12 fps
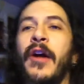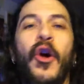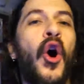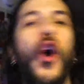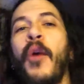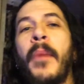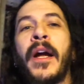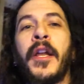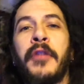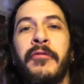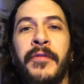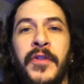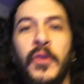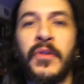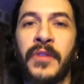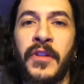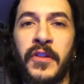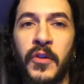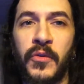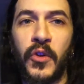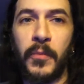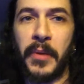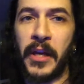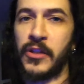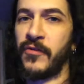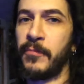out all my other reviews on this YouTube page